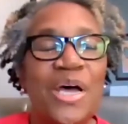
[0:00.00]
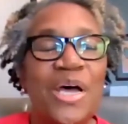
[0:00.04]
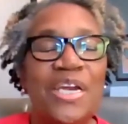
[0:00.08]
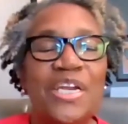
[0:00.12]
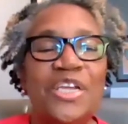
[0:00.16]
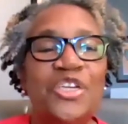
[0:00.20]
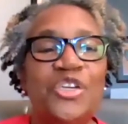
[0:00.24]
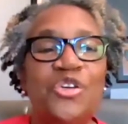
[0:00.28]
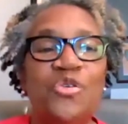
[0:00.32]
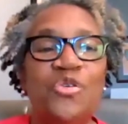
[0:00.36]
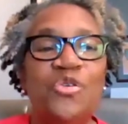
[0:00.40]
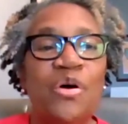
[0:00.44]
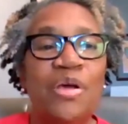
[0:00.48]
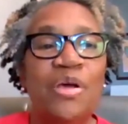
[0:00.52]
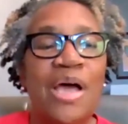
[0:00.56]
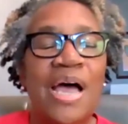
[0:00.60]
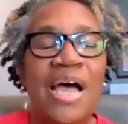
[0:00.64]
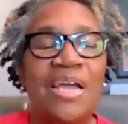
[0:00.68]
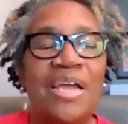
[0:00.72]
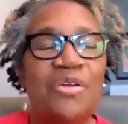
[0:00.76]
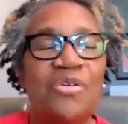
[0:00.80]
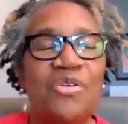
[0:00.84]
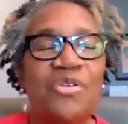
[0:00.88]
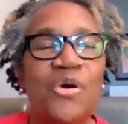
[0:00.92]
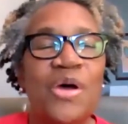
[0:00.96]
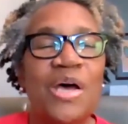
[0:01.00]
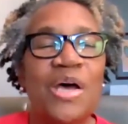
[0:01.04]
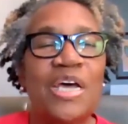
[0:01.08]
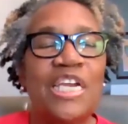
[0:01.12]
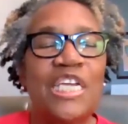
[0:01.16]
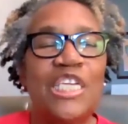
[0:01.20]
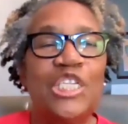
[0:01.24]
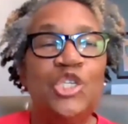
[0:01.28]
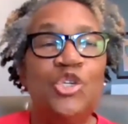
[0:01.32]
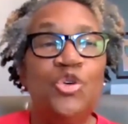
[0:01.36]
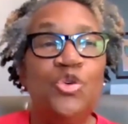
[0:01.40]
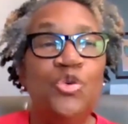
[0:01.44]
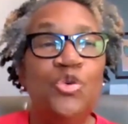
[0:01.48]
know how to do it. I don't know how
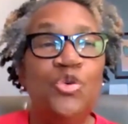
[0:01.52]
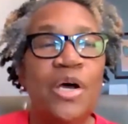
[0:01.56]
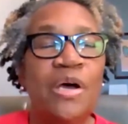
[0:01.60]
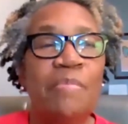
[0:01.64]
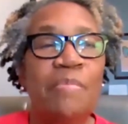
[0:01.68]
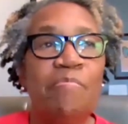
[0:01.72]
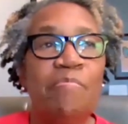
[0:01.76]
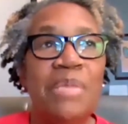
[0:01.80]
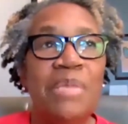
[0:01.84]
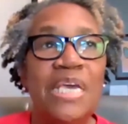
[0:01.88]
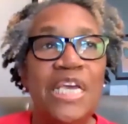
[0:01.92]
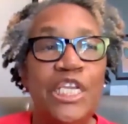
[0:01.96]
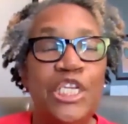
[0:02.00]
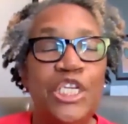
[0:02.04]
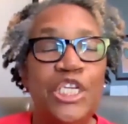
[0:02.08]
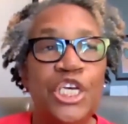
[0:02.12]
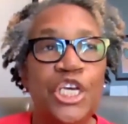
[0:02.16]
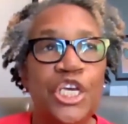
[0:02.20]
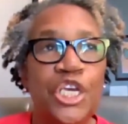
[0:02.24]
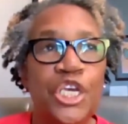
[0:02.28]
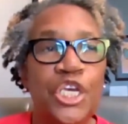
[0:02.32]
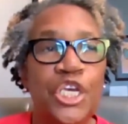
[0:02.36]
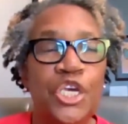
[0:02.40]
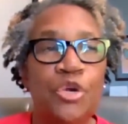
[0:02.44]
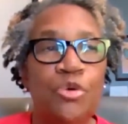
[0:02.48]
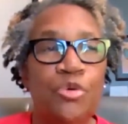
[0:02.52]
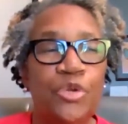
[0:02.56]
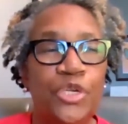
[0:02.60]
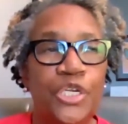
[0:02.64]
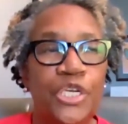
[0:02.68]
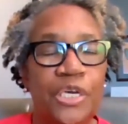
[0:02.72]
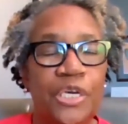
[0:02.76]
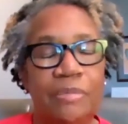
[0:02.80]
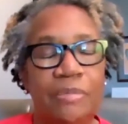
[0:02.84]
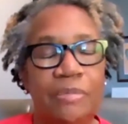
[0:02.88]
to do a meet cute.